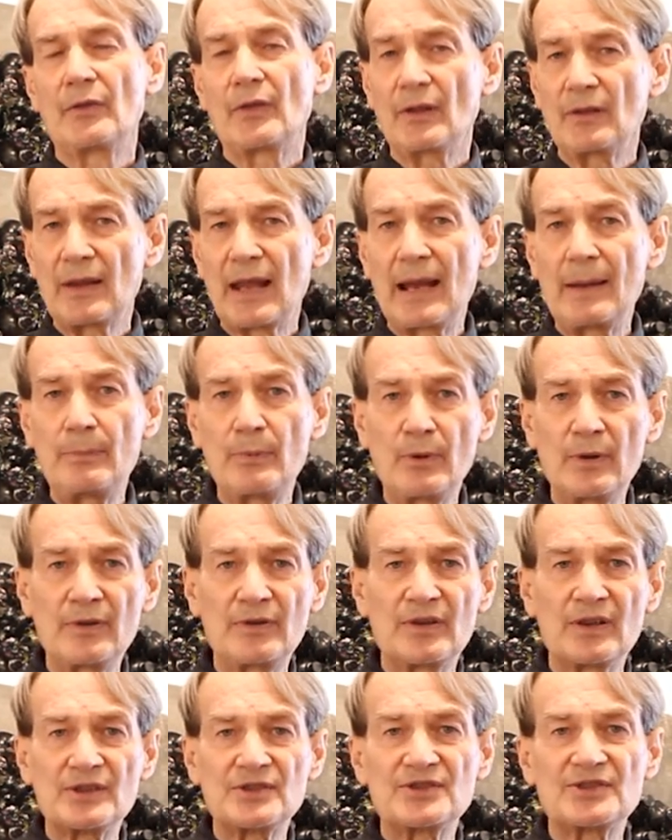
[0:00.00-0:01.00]
The
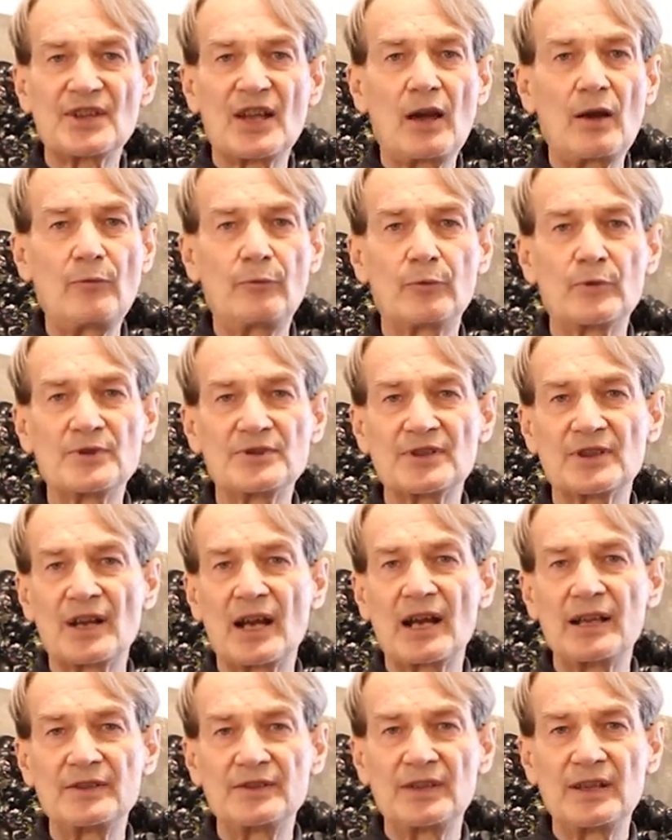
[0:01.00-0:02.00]
labyrinth itself was an
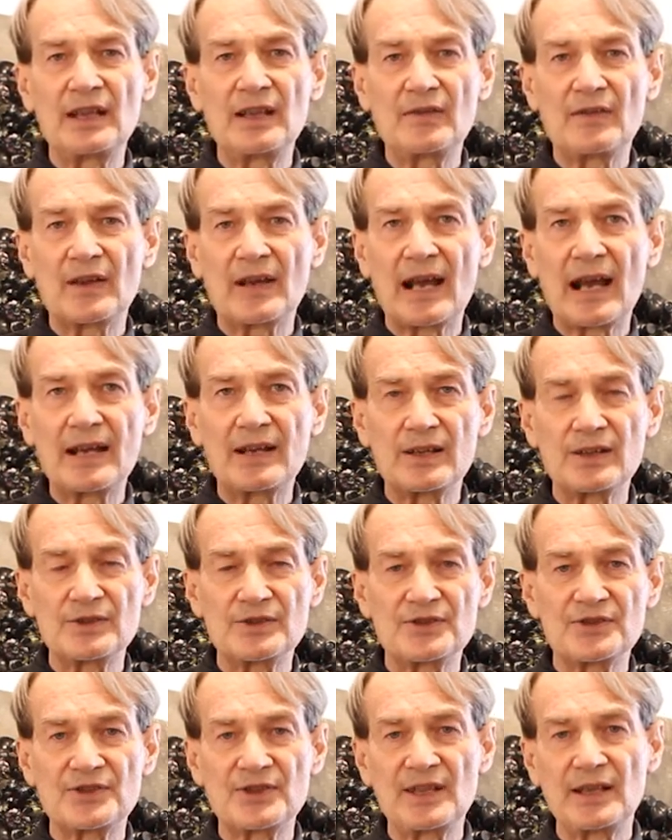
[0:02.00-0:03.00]
idea that I
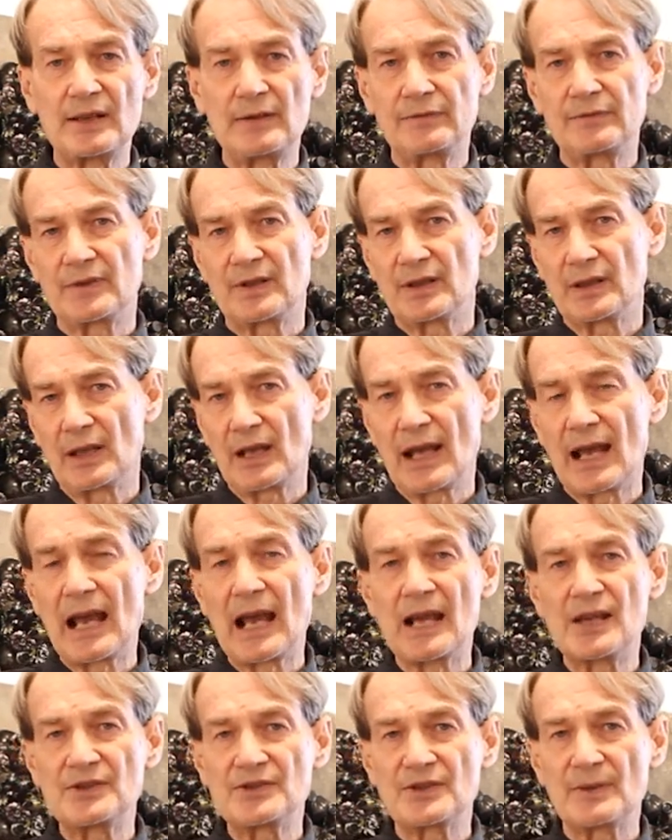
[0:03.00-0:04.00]
conceived
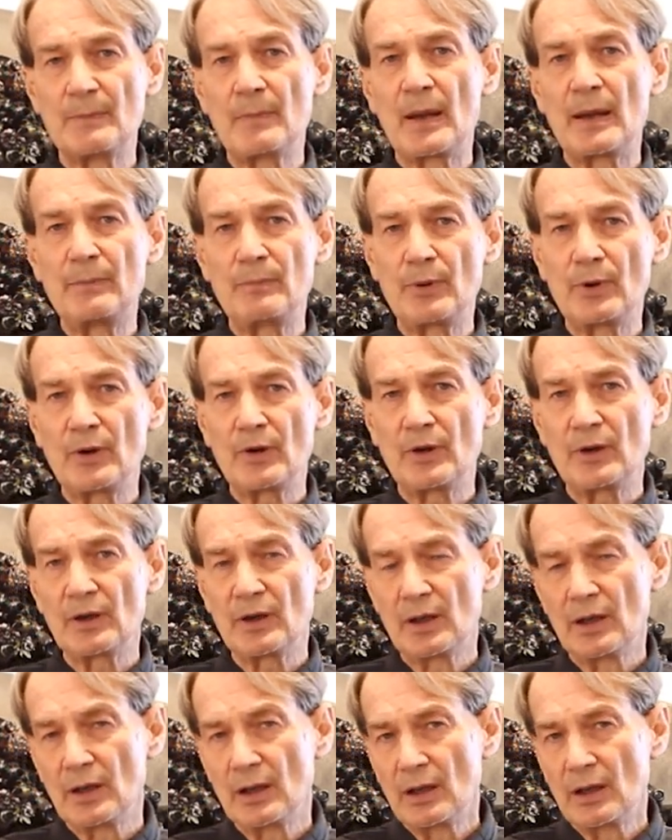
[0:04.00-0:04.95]
as a member